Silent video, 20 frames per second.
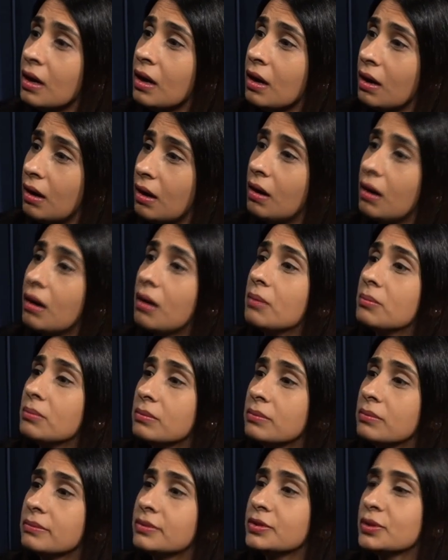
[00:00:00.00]

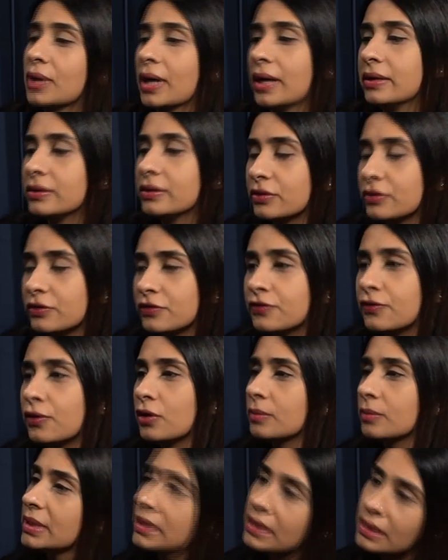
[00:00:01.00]
to kind of
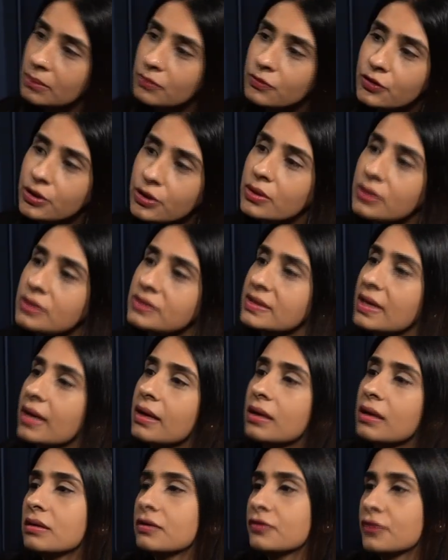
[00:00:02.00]
form a name for
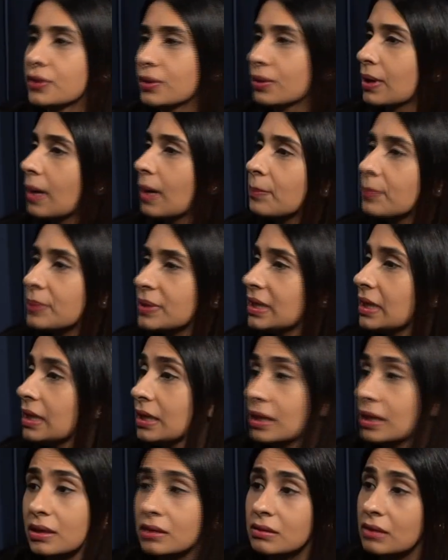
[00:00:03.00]
yourself, for your
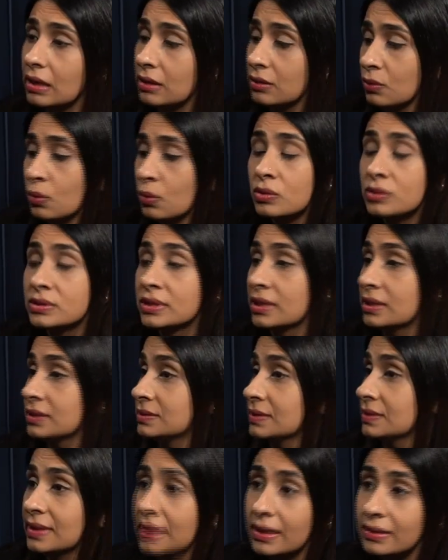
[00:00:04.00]
company, and know that it's
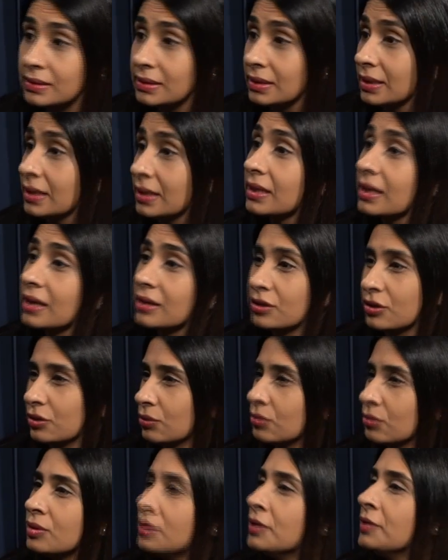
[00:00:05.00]
authentic, and
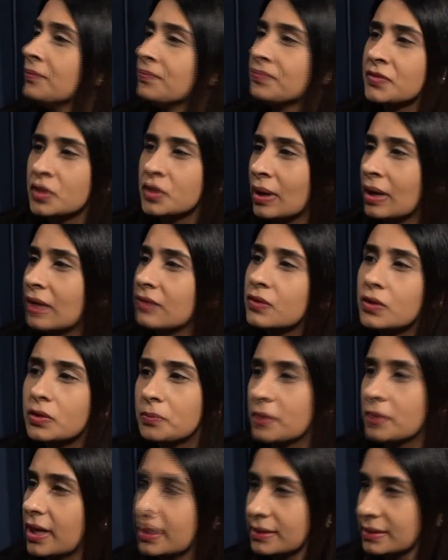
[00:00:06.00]
you have good
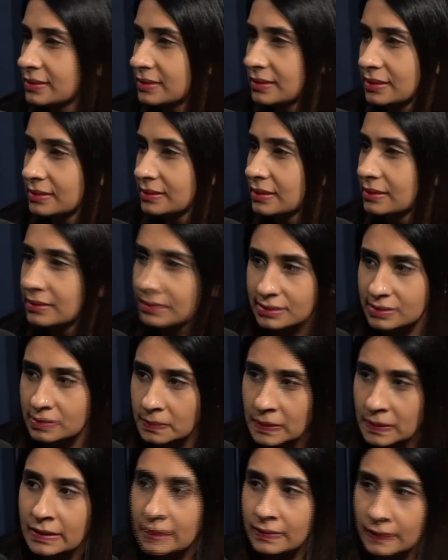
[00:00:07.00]
practices and
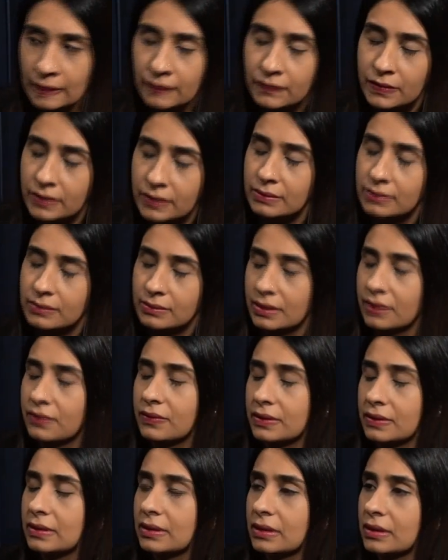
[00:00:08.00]
discipline,
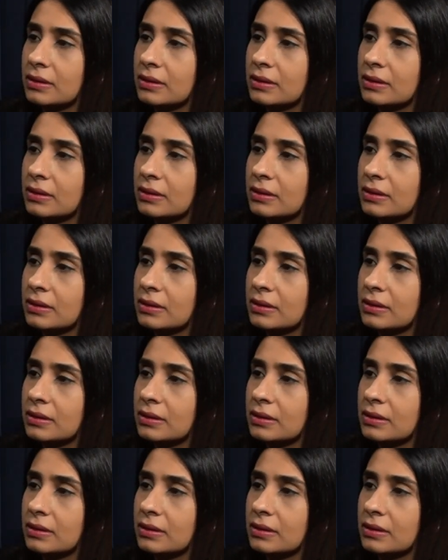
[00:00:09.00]
everything.